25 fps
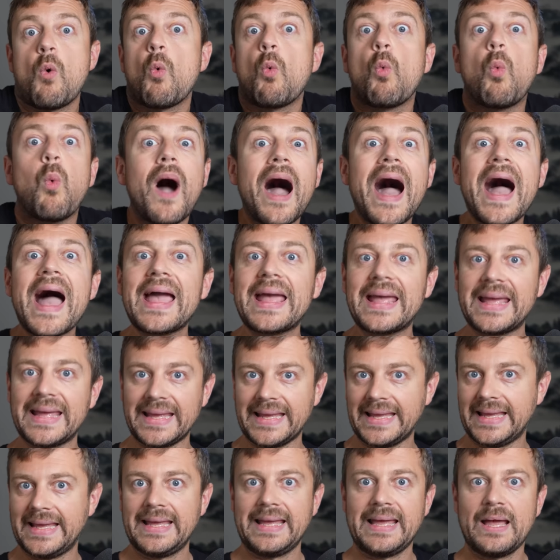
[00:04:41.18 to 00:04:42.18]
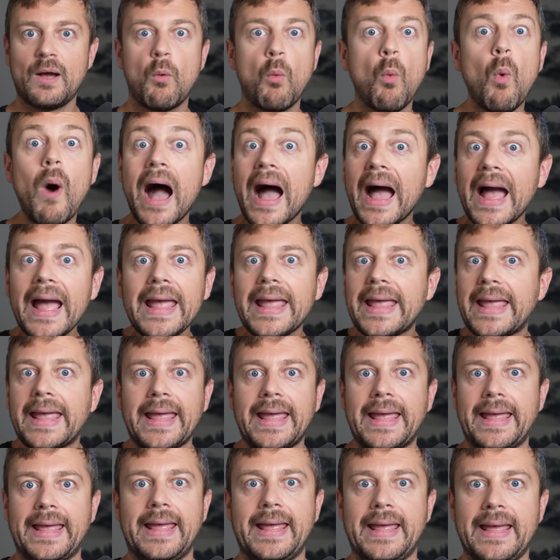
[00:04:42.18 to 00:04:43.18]
Why? Why?
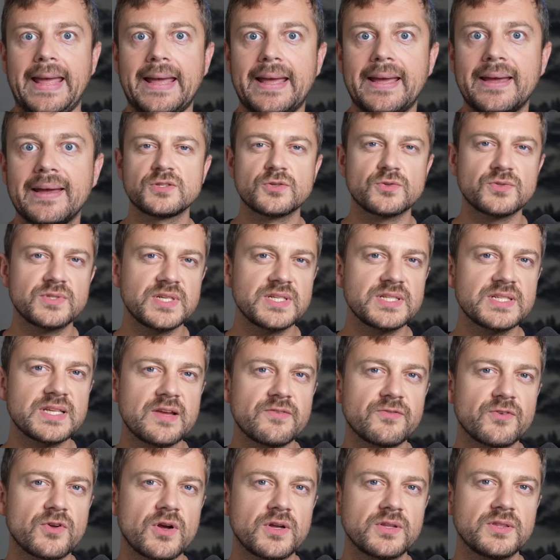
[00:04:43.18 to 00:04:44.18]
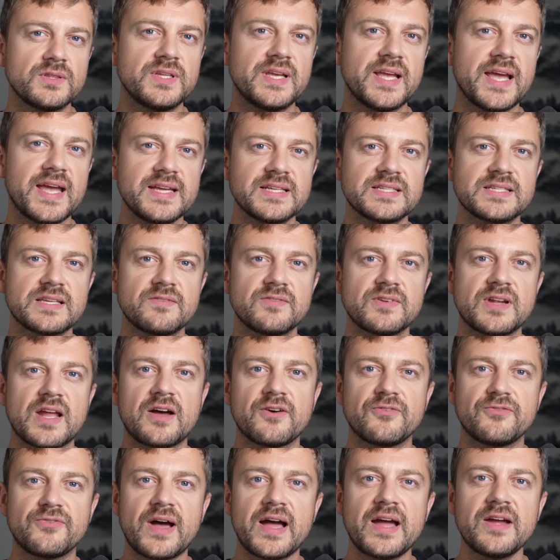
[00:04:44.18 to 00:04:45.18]
So since I've got the a7
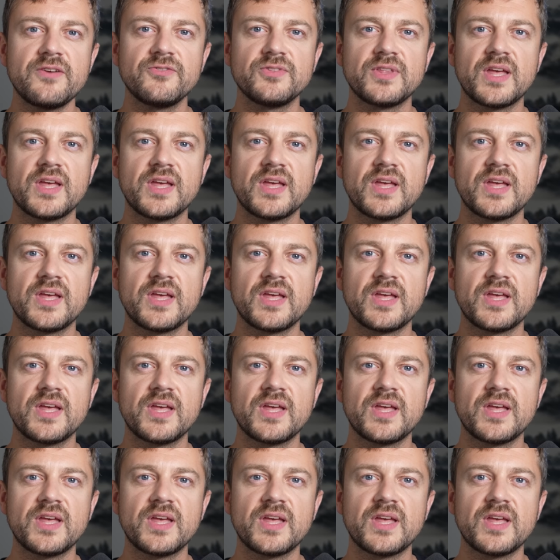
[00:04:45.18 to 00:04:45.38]
R5,